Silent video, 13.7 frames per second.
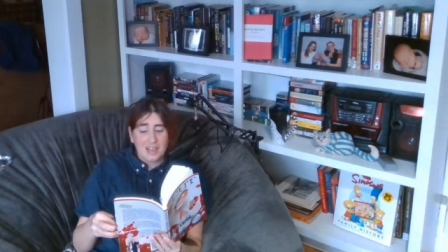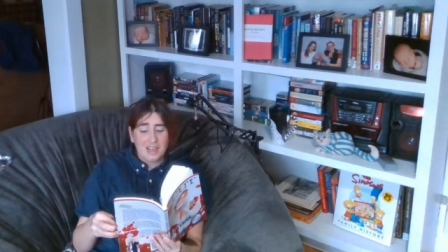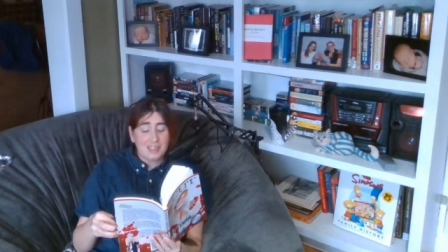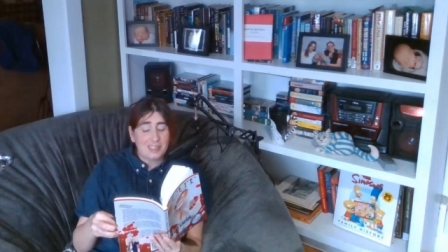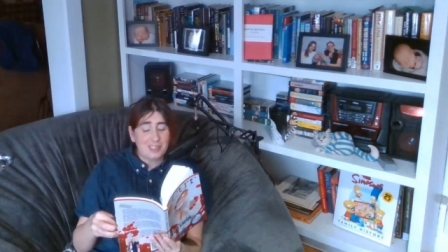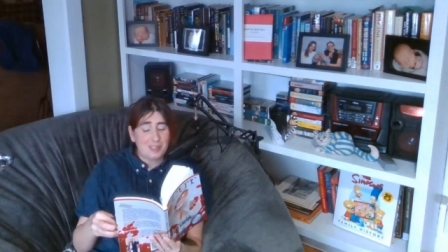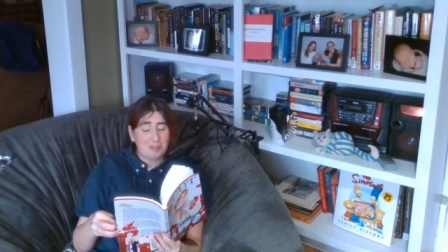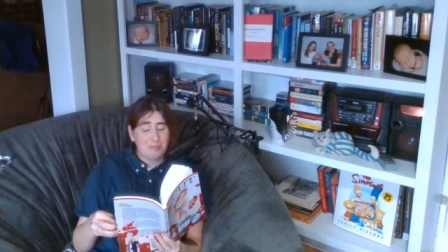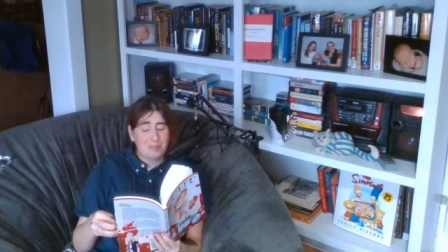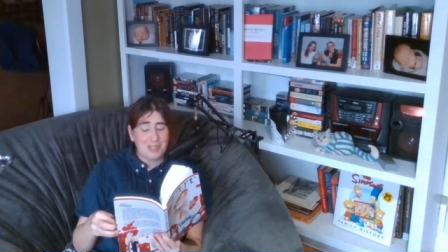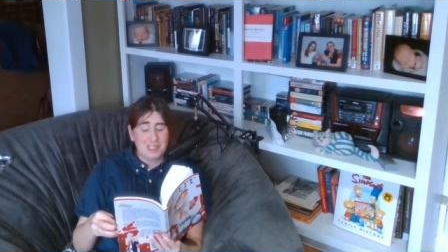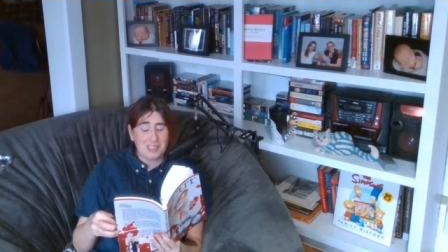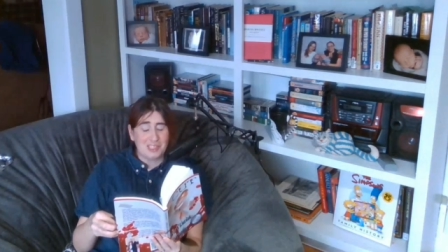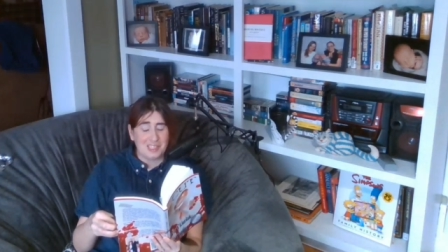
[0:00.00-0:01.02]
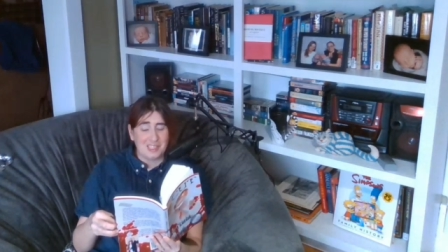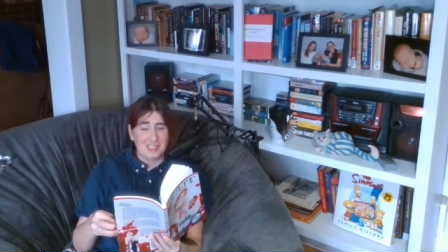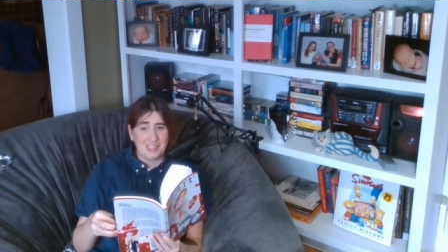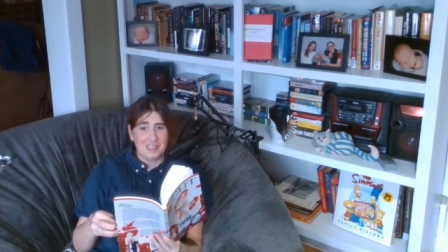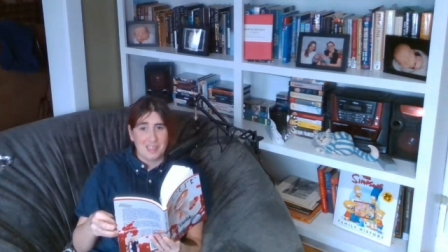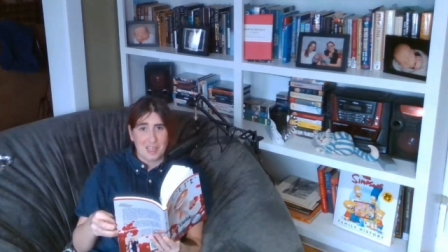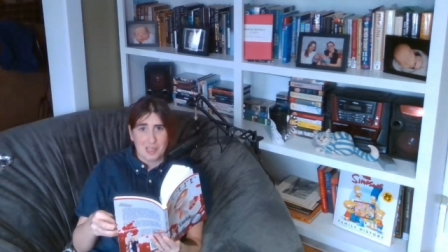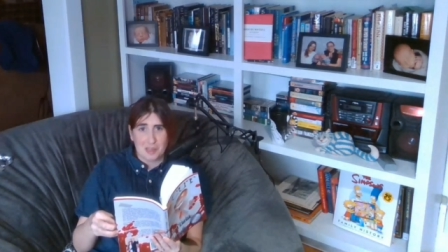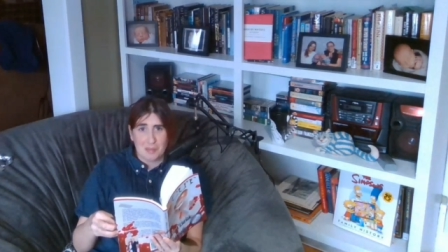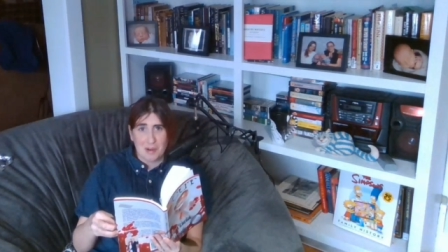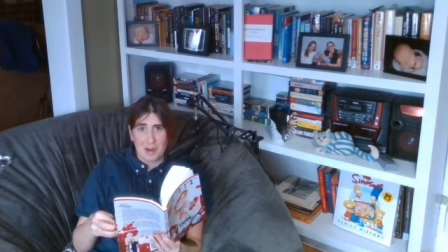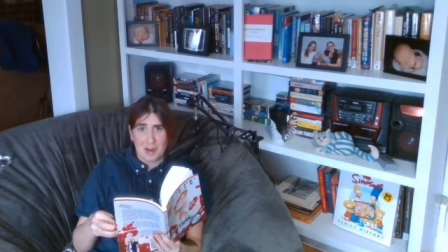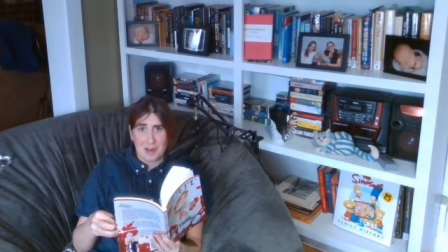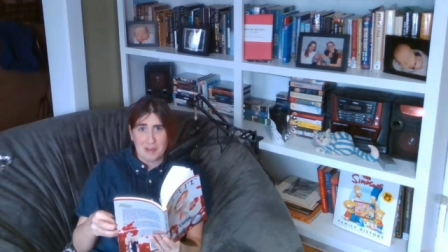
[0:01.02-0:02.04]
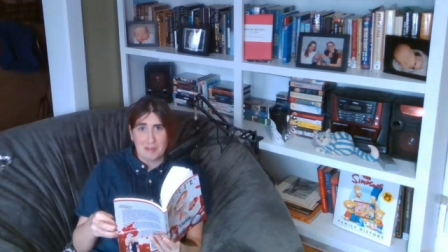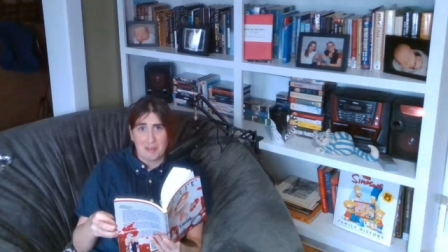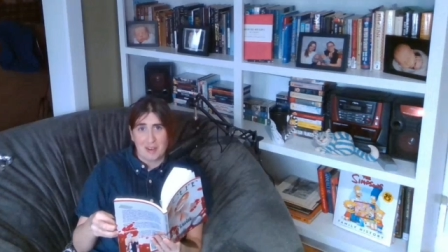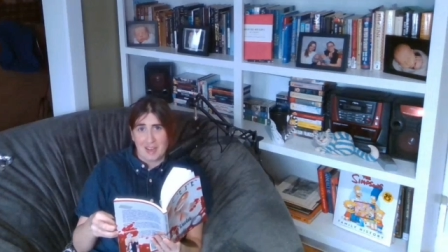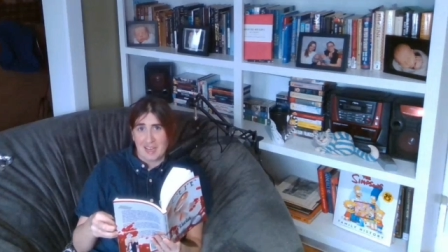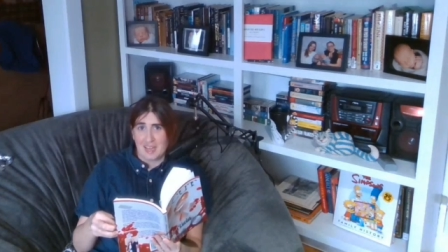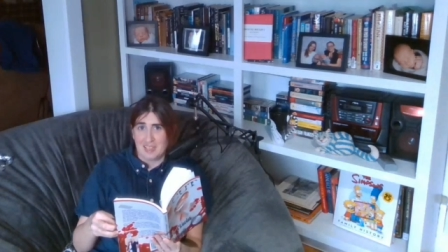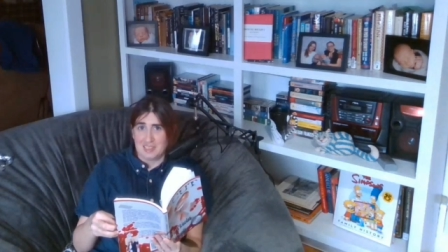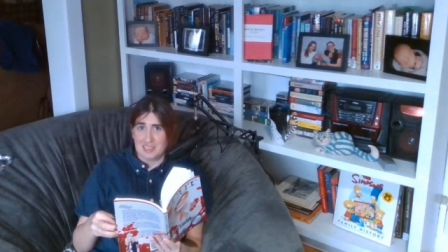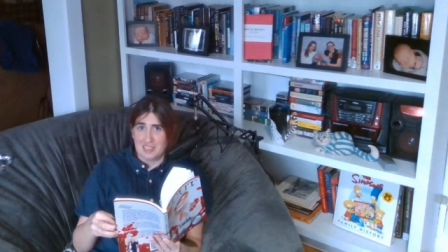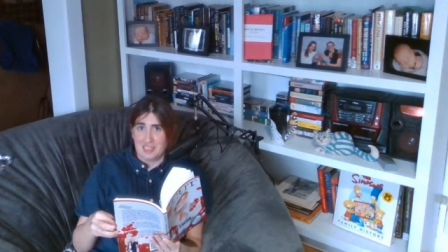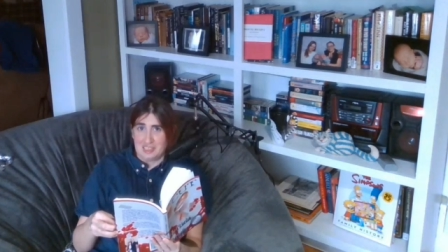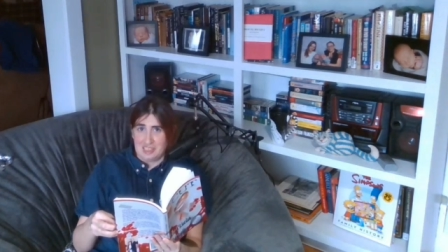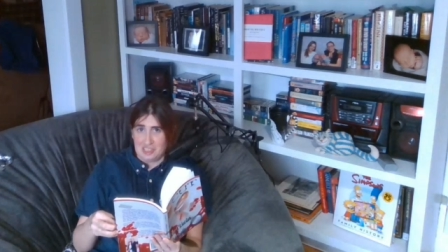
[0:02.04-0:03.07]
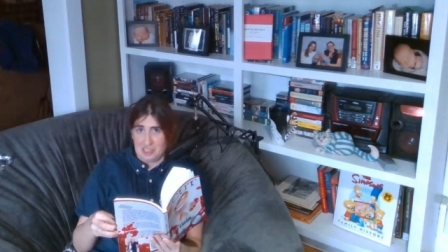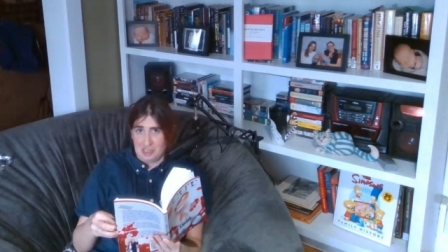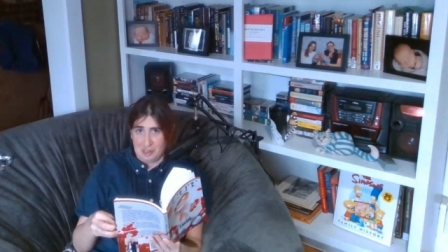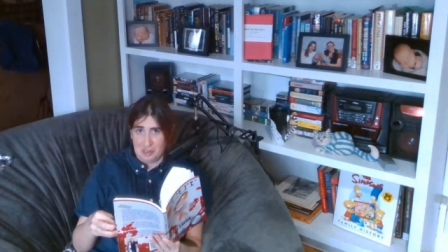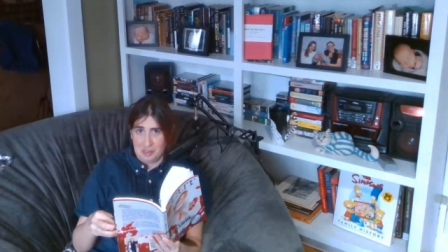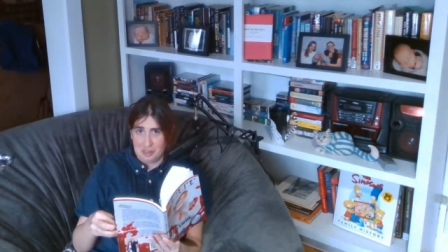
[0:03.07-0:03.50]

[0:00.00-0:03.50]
I especially like the part where I got to kiss you.